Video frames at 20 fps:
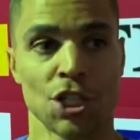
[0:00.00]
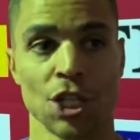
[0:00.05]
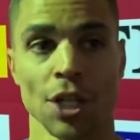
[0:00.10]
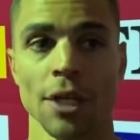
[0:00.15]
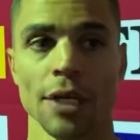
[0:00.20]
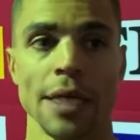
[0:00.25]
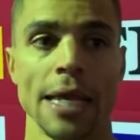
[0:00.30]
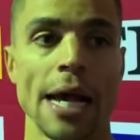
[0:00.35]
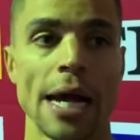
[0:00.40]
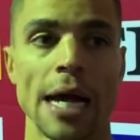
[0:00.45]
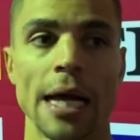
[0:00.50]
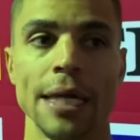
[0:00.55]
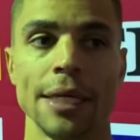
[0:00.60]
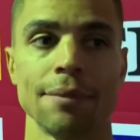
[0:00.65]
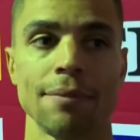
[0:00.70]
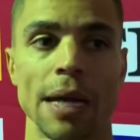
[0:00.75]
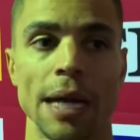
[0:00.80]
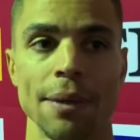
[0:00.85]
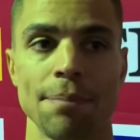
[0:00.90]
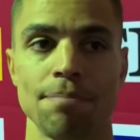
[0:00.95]
Sure. Yeah,
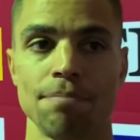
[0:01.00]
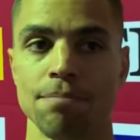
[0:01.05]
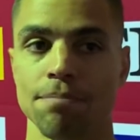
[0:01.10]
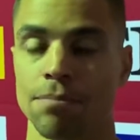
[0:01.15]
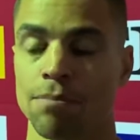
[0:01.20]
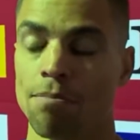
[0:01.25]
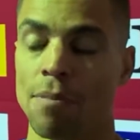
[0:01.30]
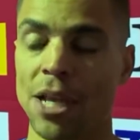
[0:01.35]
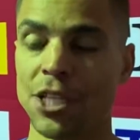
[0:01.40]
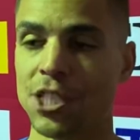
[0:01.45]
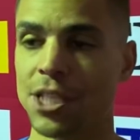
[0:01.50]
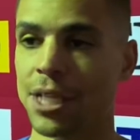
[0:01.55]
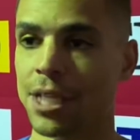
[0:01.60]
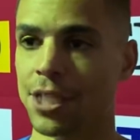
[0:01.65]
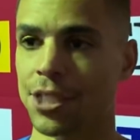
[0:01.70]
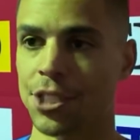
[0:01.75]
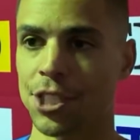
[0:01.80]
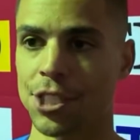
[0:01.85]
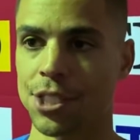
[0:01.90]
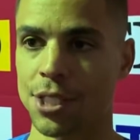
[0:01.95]
I mentioned
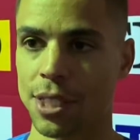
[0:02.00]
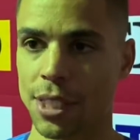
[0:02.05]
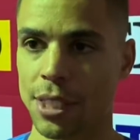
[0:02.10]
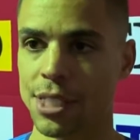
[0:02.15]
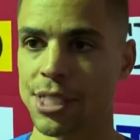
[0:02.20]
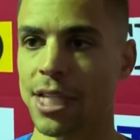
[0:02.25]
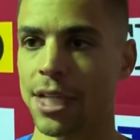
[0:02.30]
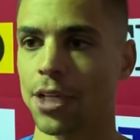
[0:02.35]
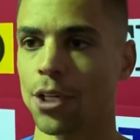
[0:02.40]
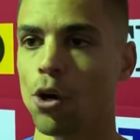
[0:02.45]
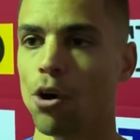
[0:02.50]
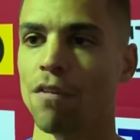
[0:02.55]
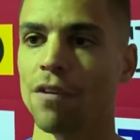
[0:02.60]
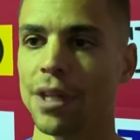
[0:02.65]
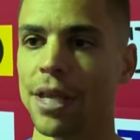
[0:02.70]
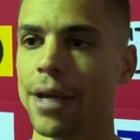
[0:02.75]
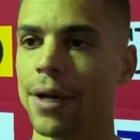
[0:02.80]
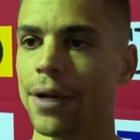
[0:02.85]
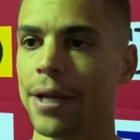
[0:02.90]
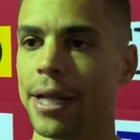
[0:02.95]
it just a second ago over
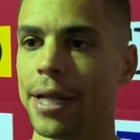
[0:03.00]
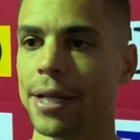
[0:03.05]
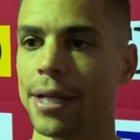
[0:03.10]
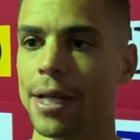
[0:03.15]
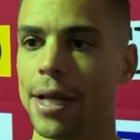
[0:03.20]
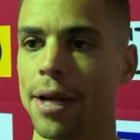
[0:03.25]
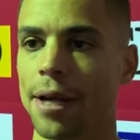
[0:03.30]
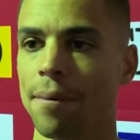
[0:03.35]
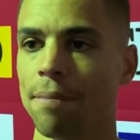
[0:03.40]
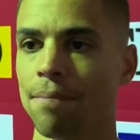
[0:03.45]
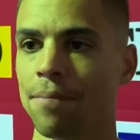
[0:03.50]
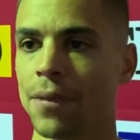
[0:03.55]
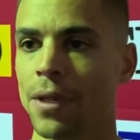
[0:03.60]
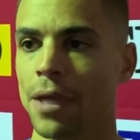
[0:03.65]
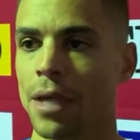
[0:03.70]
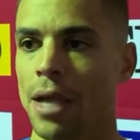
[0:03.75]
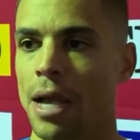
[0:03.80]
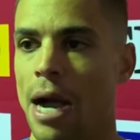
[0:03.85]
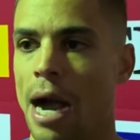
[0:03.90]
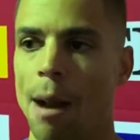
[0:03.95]
there, and I'm
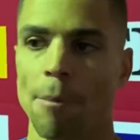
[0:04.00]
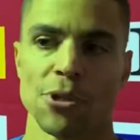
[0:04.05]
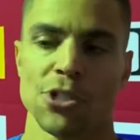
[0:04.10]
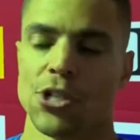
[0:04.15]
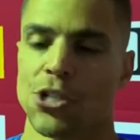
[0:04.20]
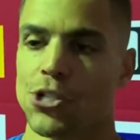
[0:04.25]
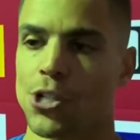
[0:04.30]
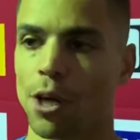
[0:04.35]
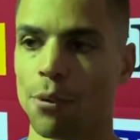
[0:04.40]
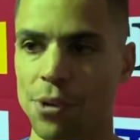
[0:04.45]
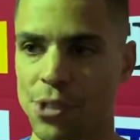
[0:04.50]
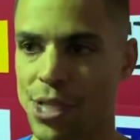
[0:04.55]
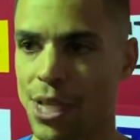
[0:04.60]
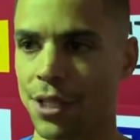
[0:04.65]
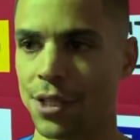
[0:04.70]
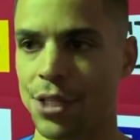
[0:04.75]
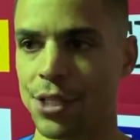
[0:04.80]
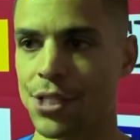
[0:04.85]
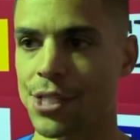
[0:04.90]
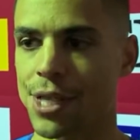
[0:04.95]
just gonna start with
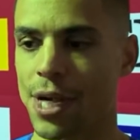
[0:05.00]
saying this.